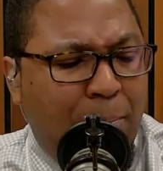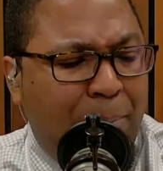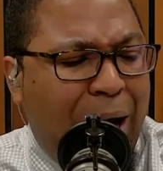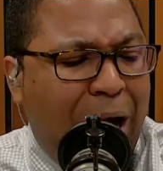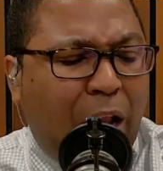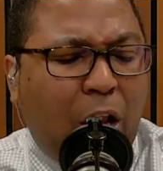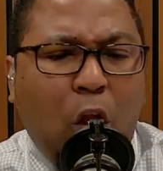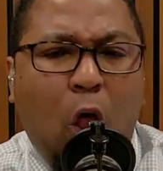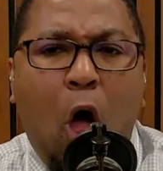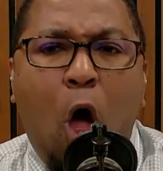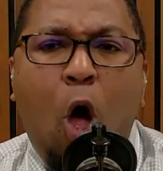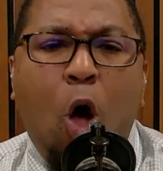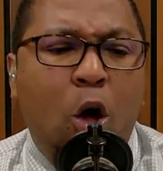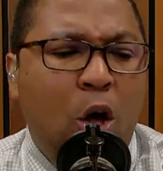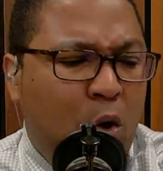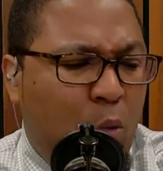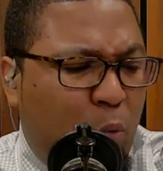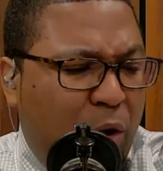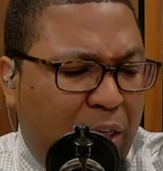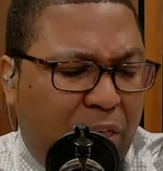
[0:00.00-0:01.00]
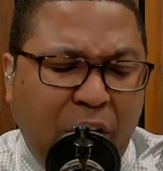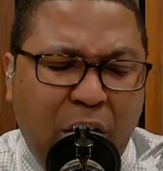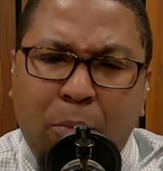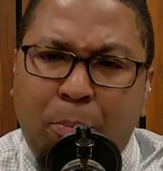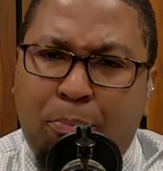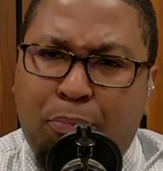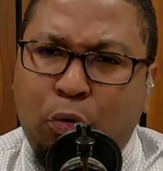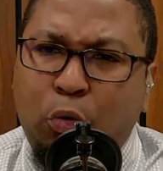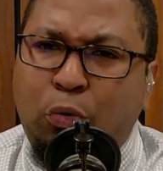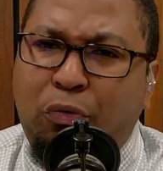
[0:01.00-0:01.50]
by law with
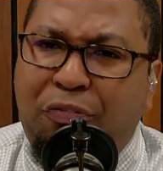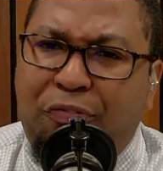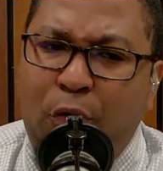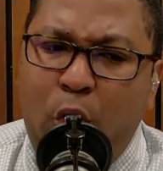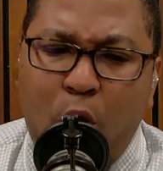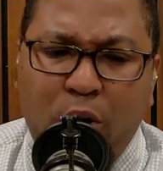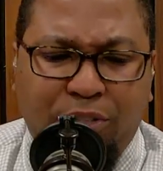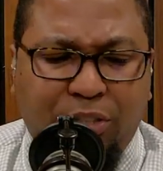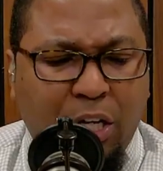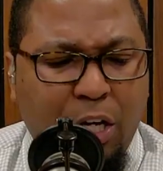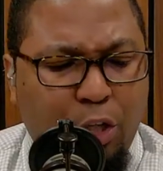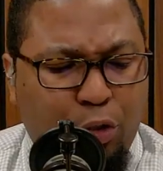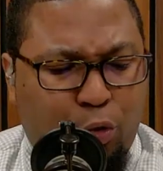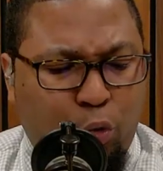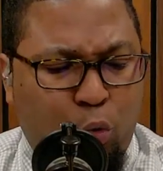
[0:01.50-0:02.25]
brute force